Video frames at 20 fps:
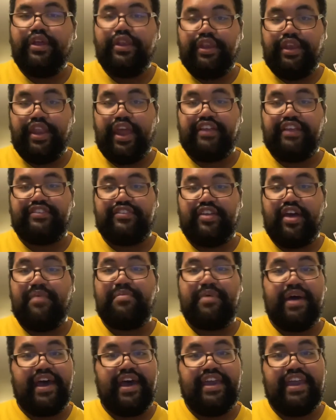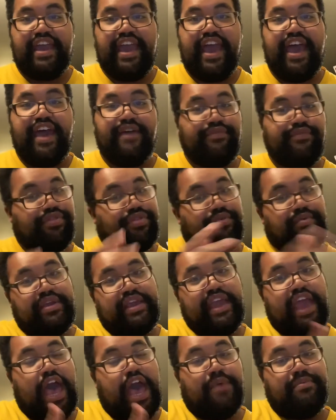Next up, I have
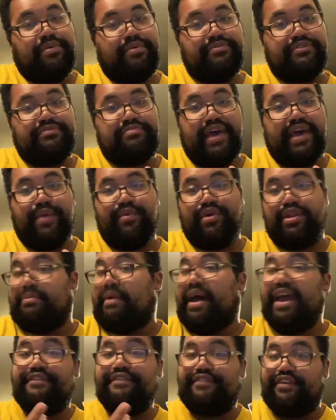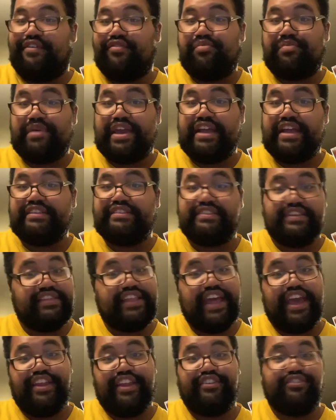three albums by one of my favorite bands, and
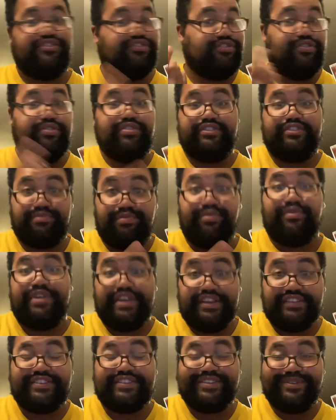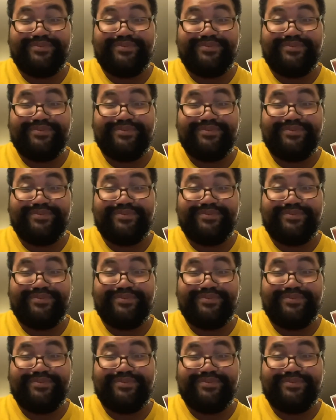that is Judas Priest.